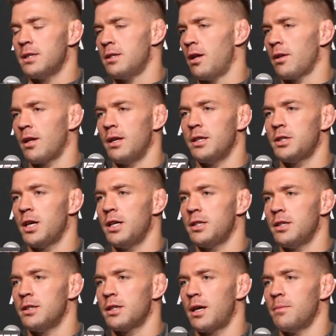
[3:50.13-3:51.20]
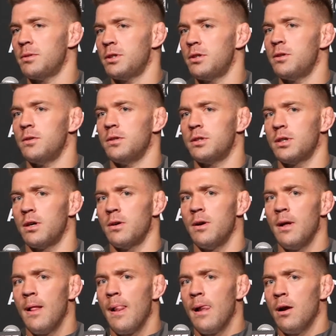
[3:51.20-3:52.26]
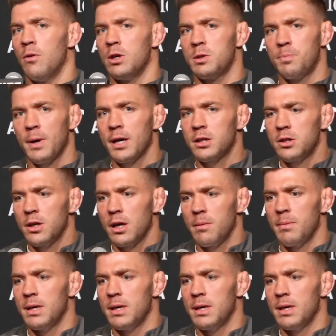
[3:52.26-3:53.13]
It's not going to change anytime soon. So respect to him.